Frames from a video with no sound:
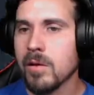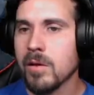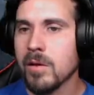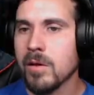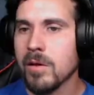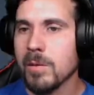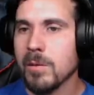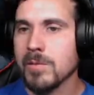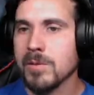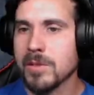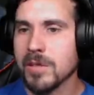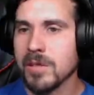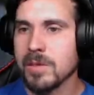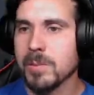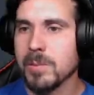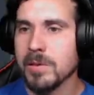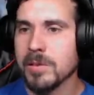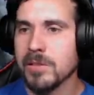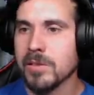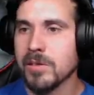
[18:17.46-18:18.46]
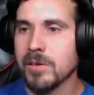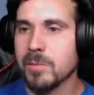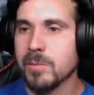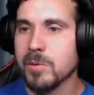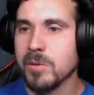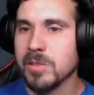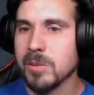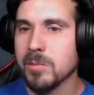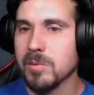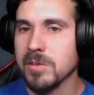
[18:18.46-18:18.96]
I was expecting there to be
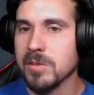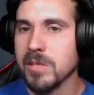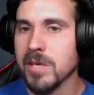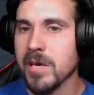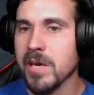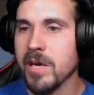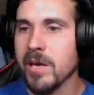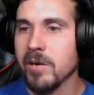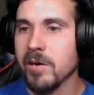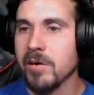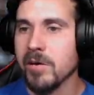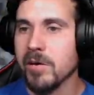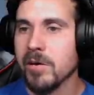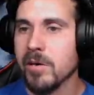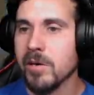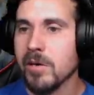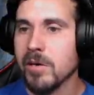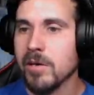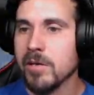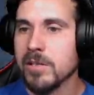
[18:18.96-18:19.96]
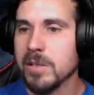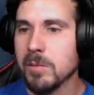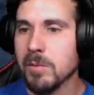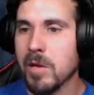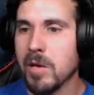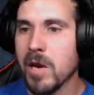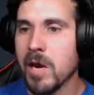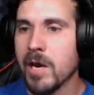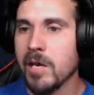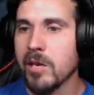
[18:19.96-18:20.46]
someone dead or. Someone
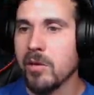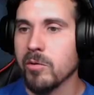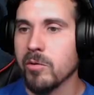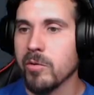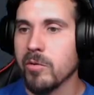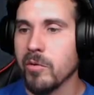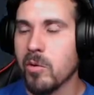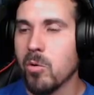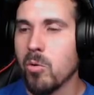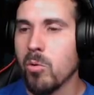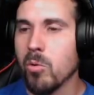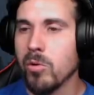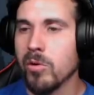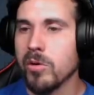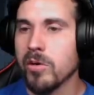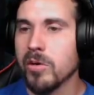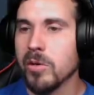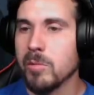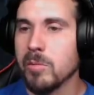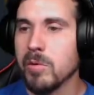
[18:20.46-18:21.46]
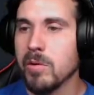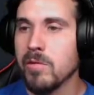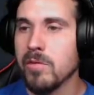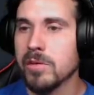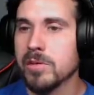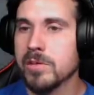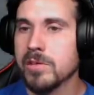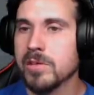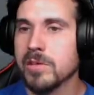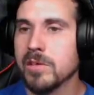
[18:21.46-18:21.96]
hiding around the corner here in the
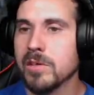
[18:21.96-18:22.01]
movies.